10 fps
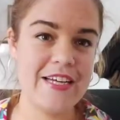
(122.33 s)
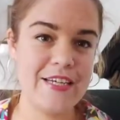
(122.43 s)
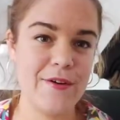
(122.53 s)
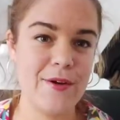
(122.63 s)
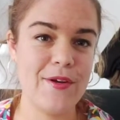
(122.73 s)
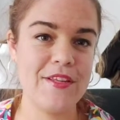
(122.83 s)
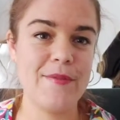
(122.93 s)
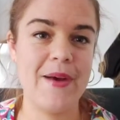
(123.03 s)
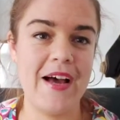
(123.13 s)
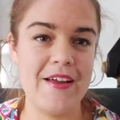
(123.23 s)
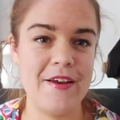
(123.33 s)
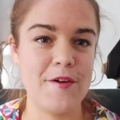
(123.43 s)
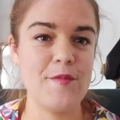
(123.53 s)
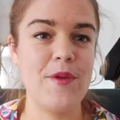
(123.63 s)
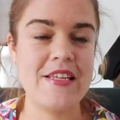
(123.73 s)
downloaded the pattern, I
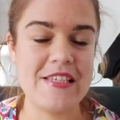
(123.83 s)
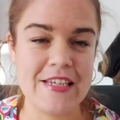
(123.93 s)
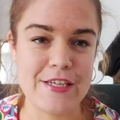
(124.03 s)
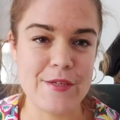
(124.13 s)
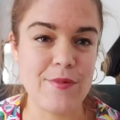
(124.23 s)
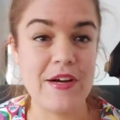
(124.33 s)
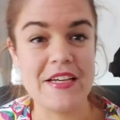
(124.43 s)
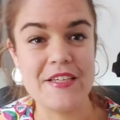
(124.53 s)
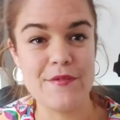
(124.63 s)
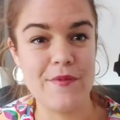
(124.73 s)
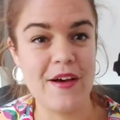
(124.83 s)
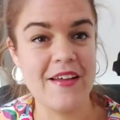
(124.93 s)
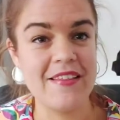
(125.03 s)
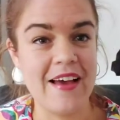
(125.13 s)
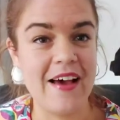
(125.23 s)
was pleasantly surprised to
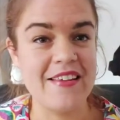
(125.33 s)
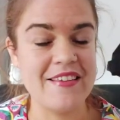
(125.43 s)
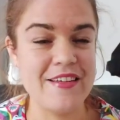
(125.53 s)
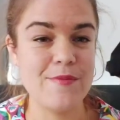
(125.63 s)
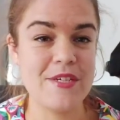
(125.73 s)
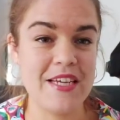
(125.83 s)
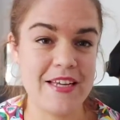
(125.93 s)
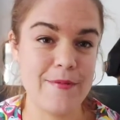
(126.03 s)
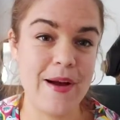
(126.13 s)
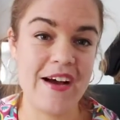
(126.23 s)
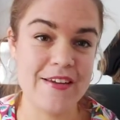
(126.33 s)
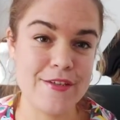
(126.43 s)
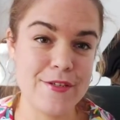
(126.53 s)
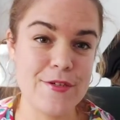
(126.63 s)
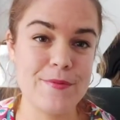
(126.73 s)
find that this particular pattern is
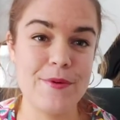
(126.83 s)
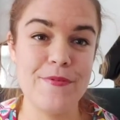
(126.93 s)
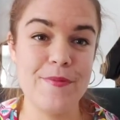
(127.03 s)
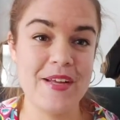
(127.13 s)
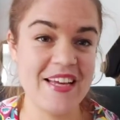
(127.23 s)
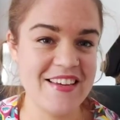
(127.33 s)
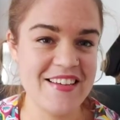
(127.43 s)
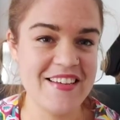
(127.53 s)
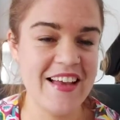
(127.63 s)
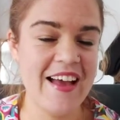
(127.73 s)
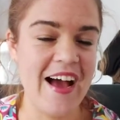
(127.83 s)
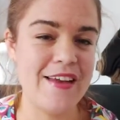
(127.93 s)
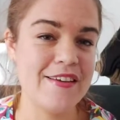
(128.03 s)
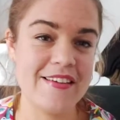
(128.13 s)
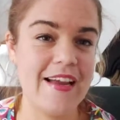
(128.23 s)
suitable for beginners and
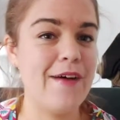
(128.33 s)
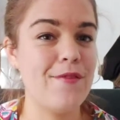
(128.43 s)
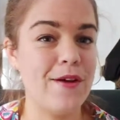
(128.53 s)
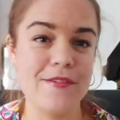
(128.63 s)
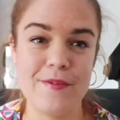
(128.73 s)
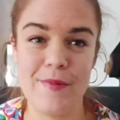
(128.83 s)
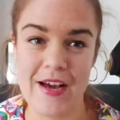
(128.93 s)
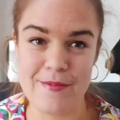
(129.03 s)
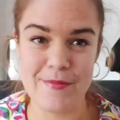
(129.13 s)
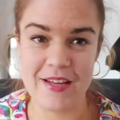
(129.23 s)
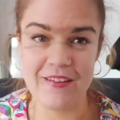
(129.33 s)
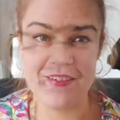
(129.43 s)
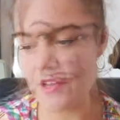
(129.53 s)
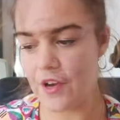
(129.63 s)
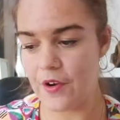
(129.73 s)
doesn't have lots of pattern pieces.
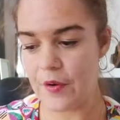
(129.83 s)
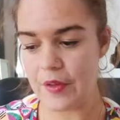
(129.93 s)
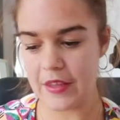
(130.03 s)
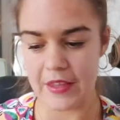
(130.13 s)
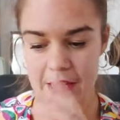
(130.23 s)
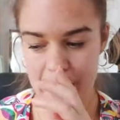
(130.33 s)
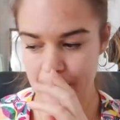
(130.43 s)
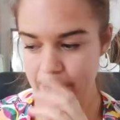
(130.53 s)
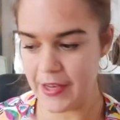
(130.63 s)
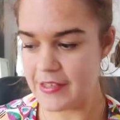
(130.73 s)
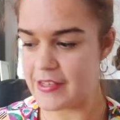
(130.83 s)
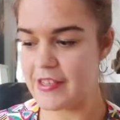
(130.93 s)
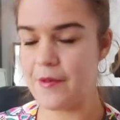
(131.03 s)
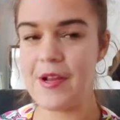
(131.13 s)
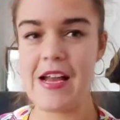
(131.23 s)
So the pieces
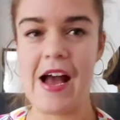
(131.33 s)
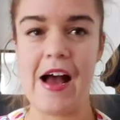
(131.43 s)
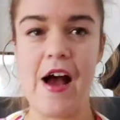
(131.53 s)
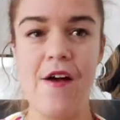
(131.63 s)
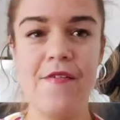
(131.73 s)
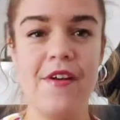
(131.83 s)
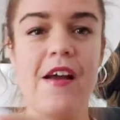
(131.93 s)
that we have